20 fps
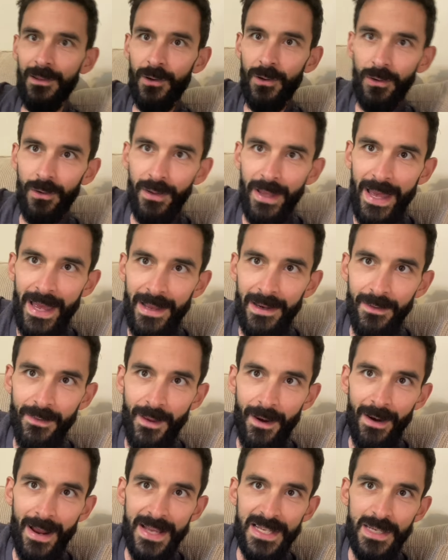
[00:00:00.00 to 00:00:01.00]
little head
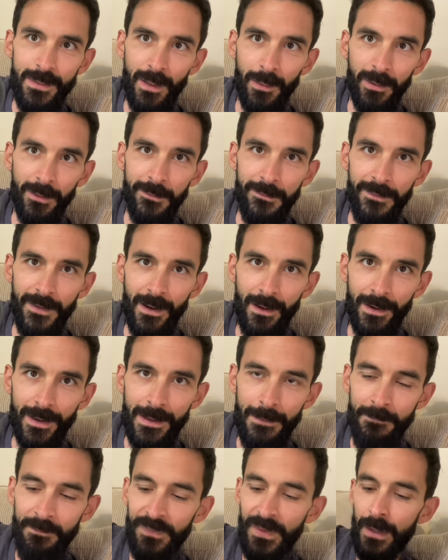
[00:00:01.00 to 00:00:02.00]
there has to be able to fit on
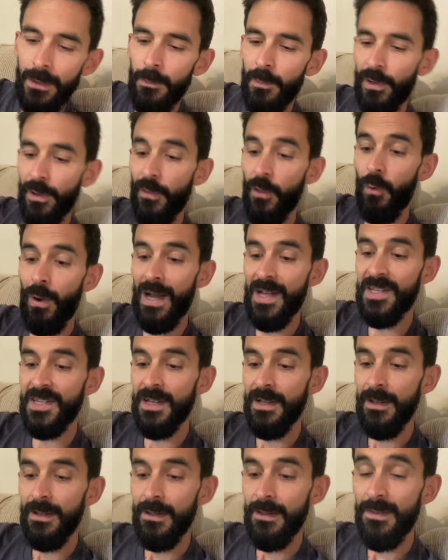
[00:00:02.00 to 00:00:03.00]
it. But
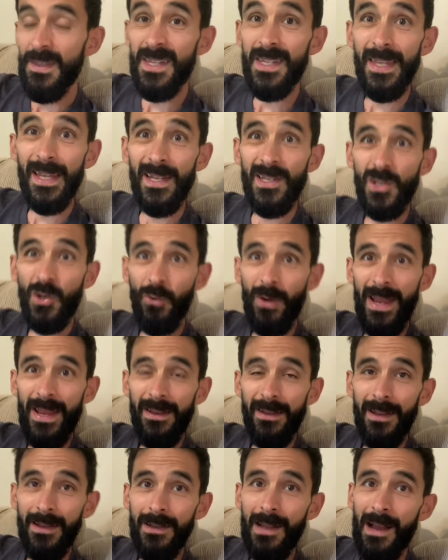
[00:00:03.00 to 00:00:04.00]
otherwise, this thing is
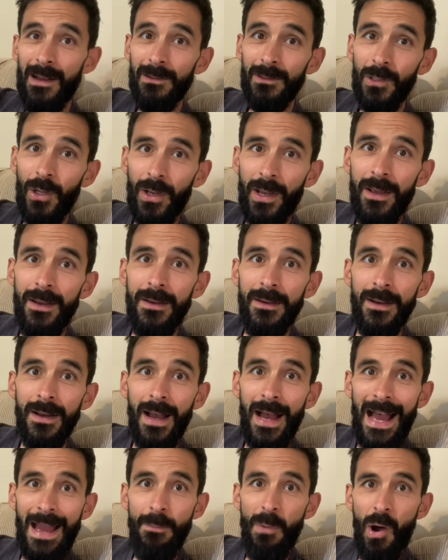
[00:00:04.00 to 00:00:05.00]
great. Now, look,
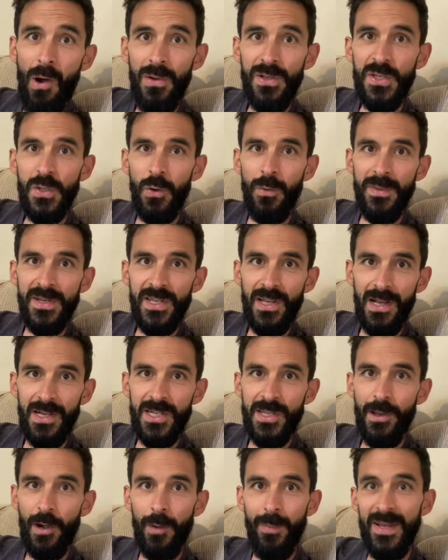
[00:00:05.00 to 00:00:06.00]
I'm also a
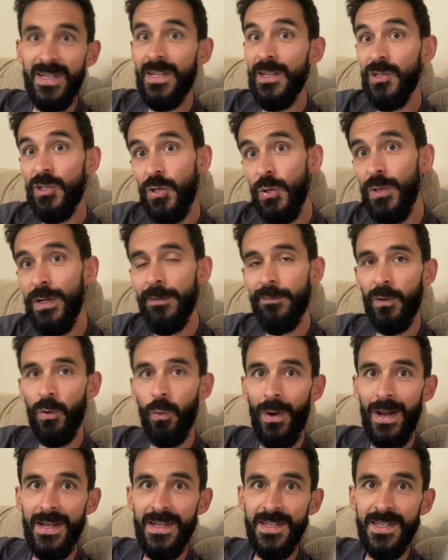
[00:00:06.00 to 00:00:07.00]
massage therapist in two different
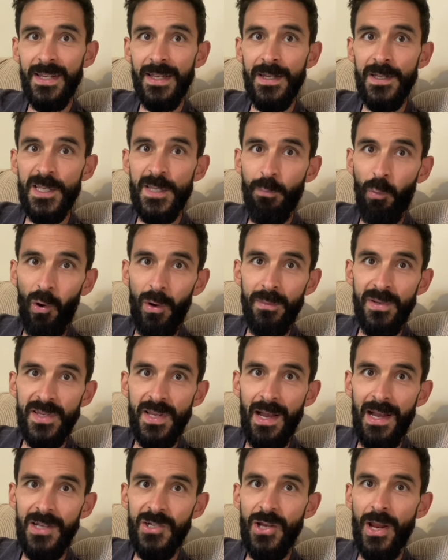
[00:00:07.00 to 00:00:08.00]
ways, in sport
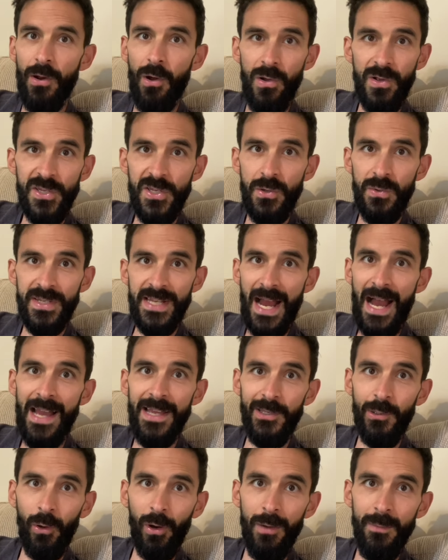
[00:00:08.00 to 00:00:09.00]
massage and also Thai
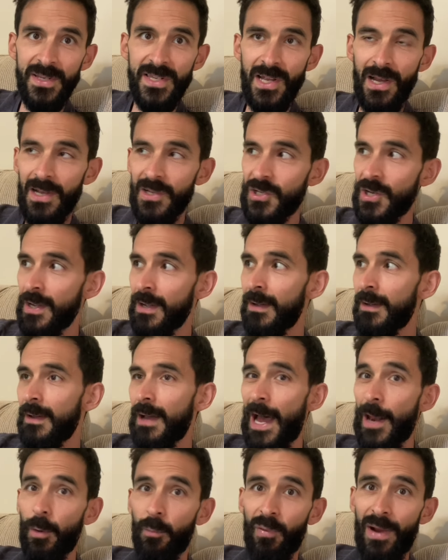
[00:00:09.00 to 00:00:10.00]
yoga massage.
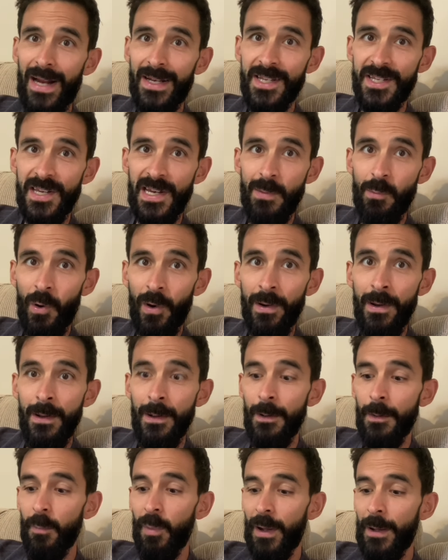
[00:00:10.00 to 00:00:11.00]
I don't practice anymore,
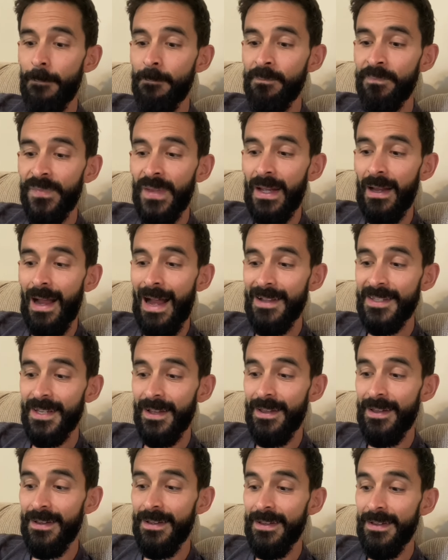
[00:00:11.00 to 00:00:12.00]
but I'll
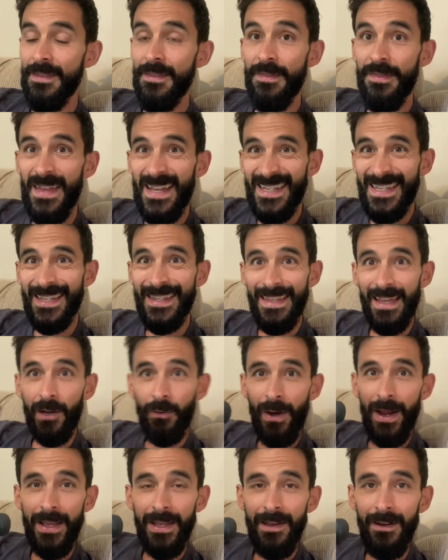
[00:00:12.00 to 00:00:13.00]
tell you, this thing
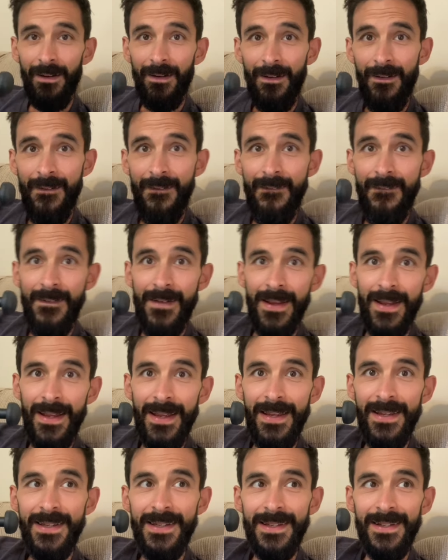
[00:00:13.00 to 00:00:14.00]
right here
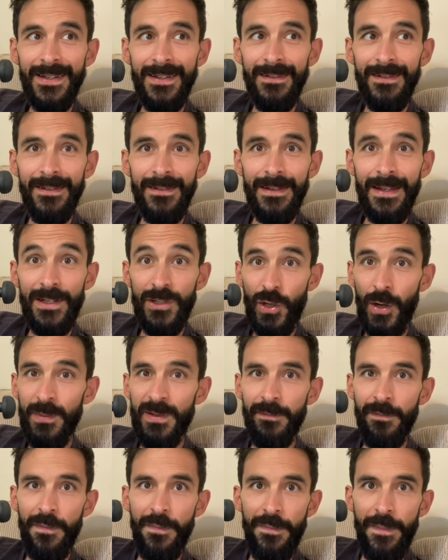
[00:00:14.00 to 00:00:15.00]
is, in terms
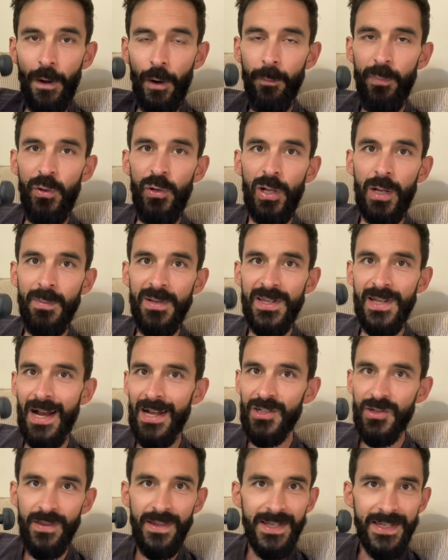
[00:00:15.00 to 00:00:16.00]
of therapeutic
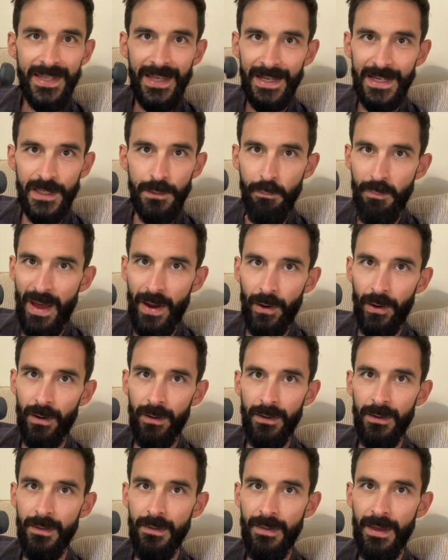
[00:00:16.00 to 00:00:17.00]
massage, this thing is
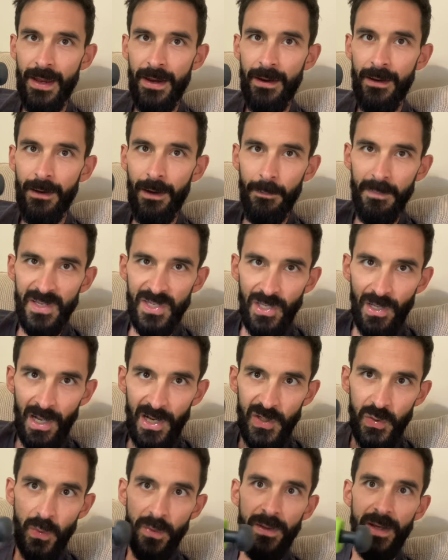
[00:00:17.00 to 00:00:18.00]
better than a
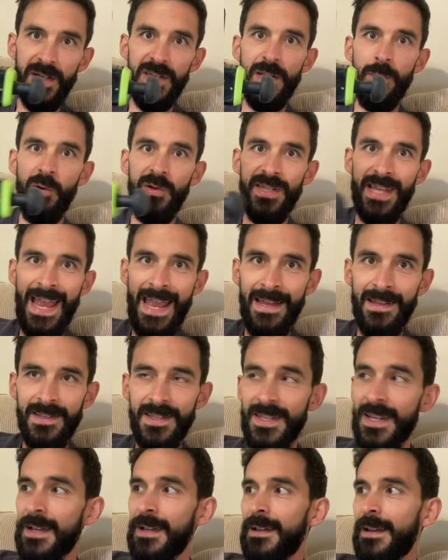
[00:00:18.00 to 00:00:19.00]
massage with like someone's
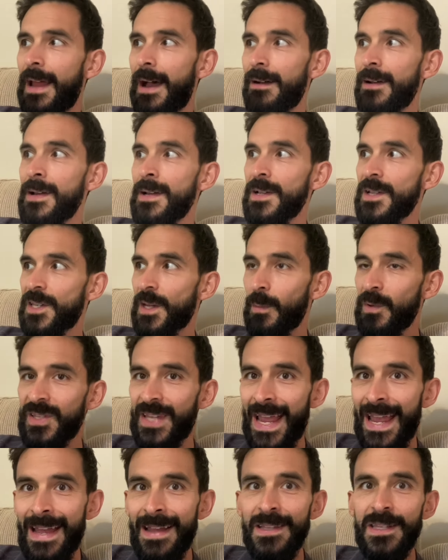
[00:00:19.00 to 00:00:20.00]
hands. Now, someone's
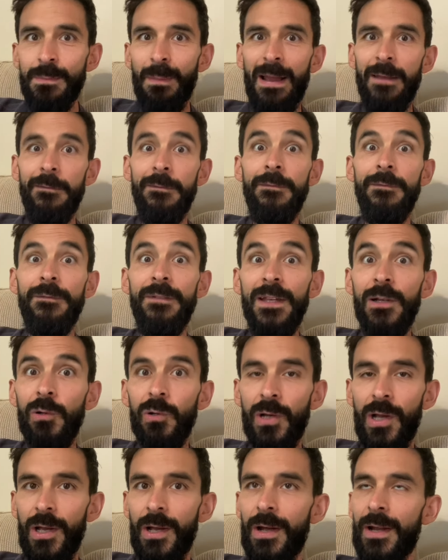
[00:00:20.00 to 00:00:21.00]
hands might feel
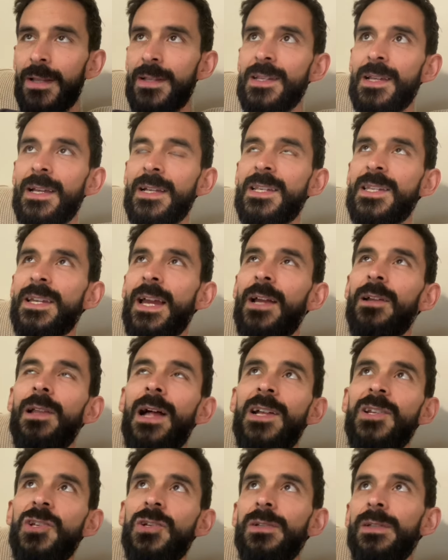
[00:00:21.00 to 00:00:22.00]
good and like
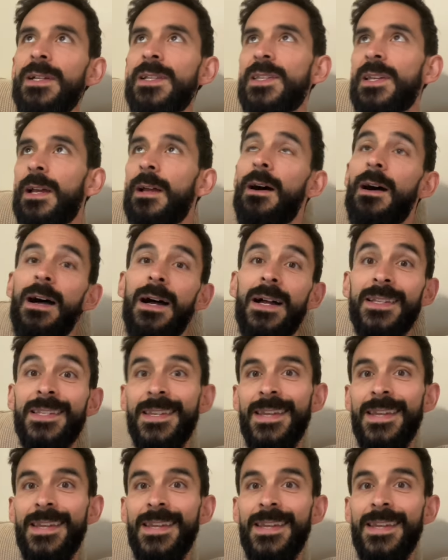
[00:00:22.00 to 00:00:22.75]
psychologically, it's like, it's